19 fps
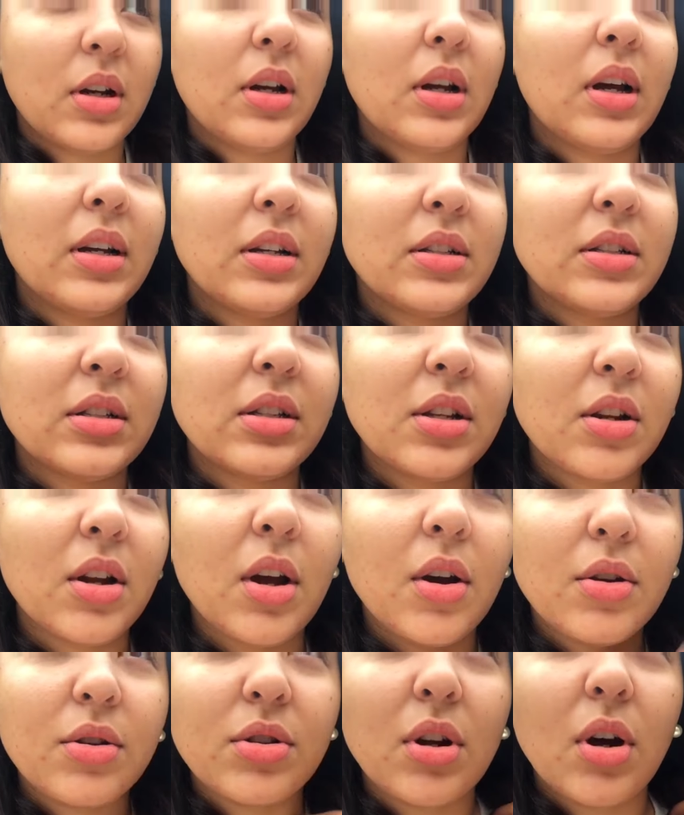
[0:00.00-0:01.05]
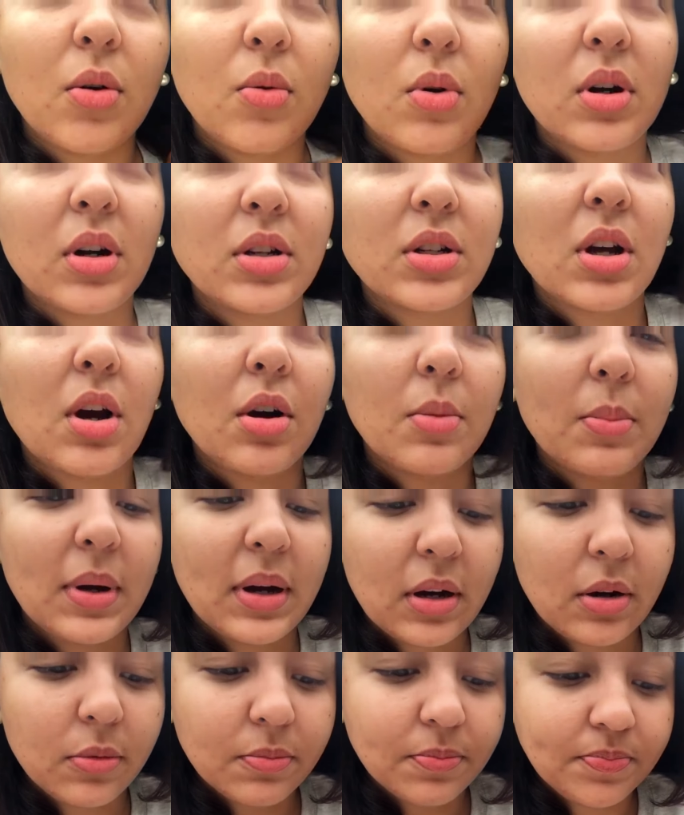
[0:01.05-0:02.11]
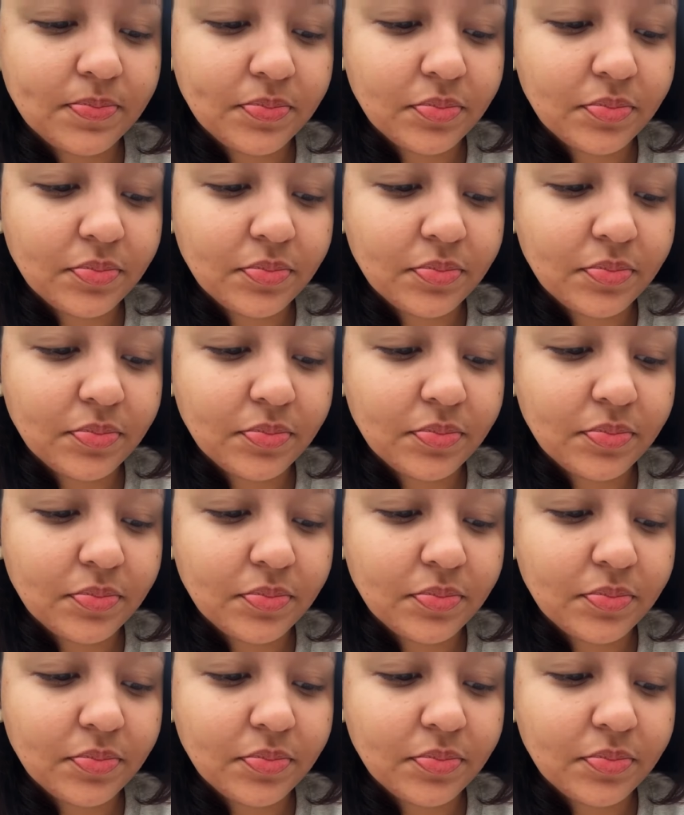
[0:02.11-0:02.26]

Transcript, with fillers: uh, you know, you don't want to talk about